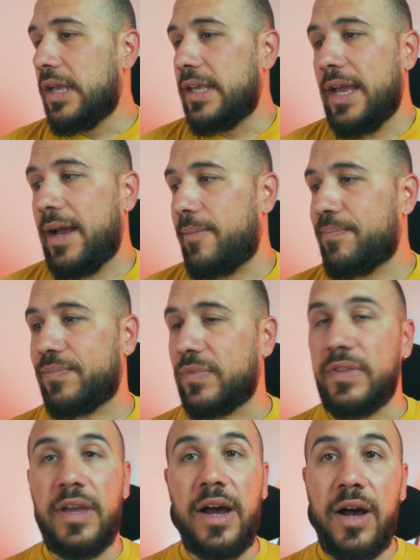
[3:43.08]
yeah,
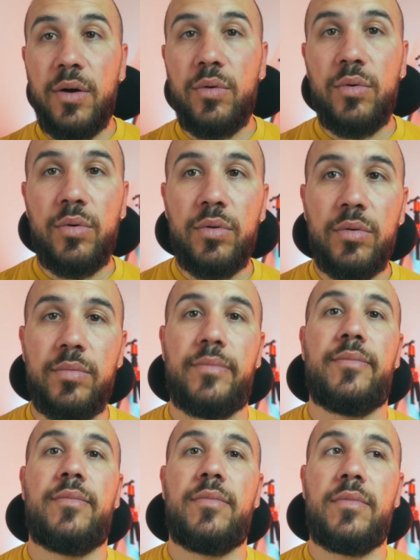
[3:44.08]
now
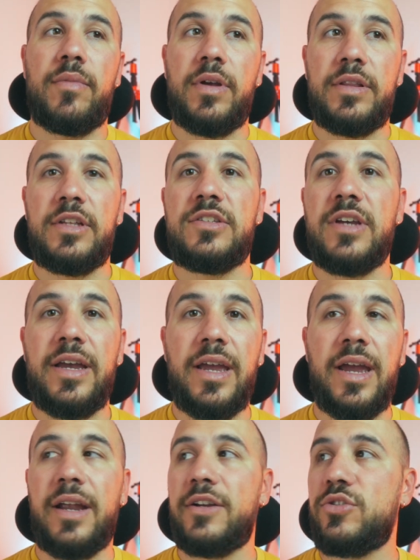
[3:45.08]

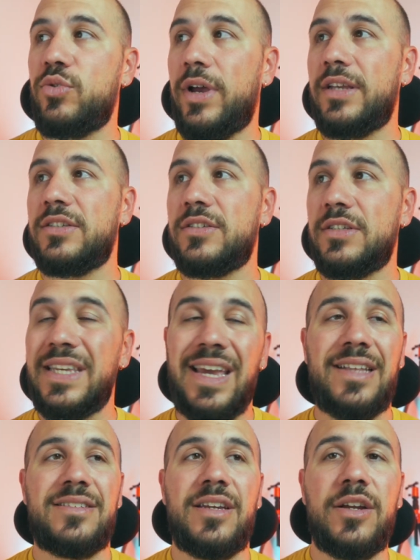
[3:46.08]
DJI R2S
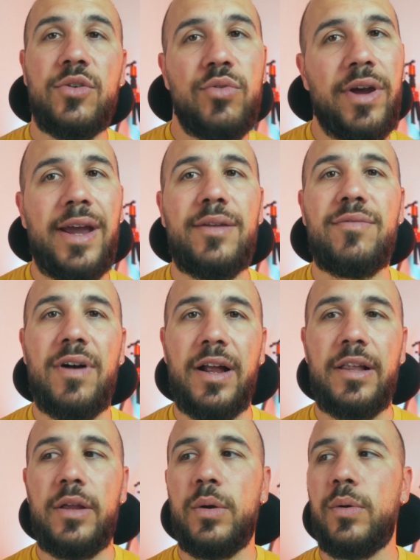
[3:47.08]
gets a great
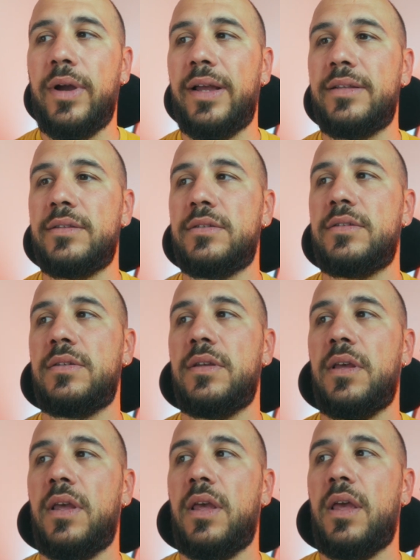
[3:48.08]
value, and
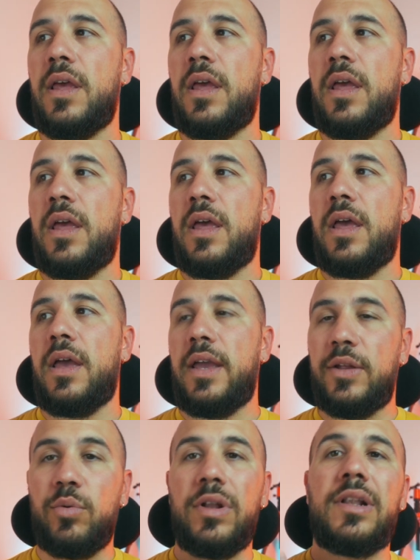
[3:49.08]

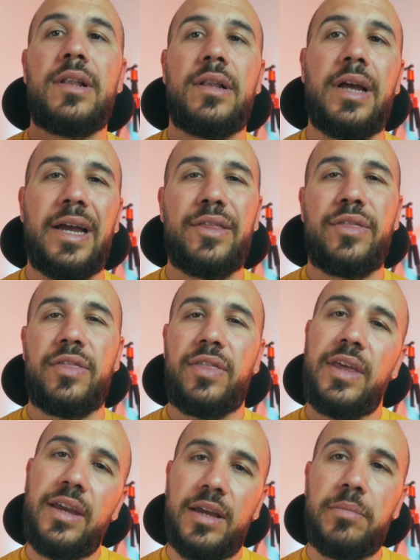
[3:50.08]
it will, I
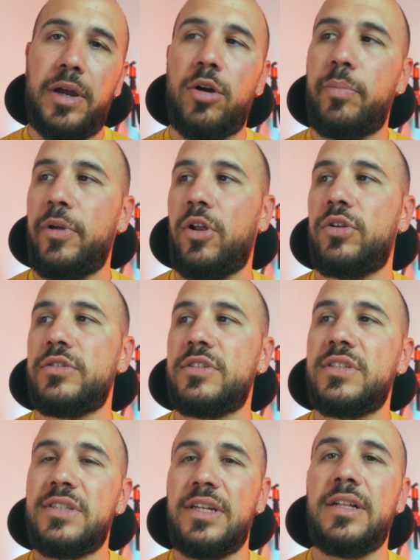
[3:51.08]
think, in my opinion,
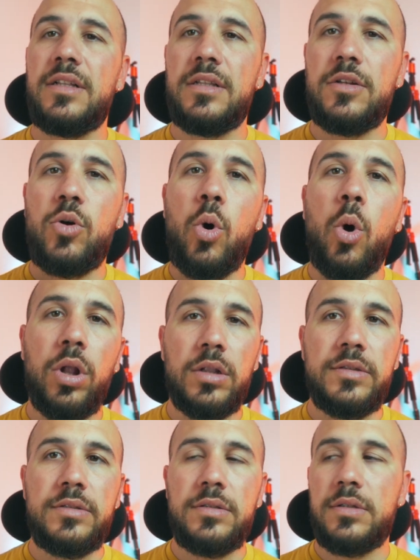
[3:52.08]
still
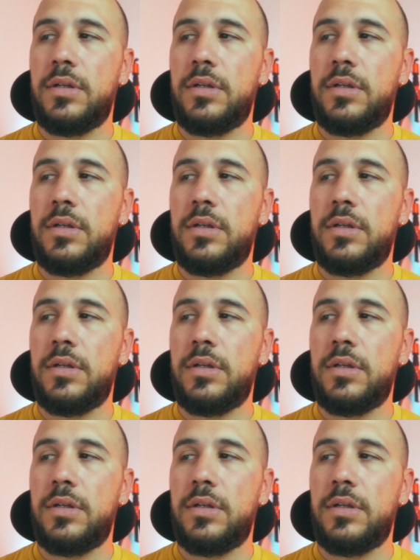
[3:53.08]
hold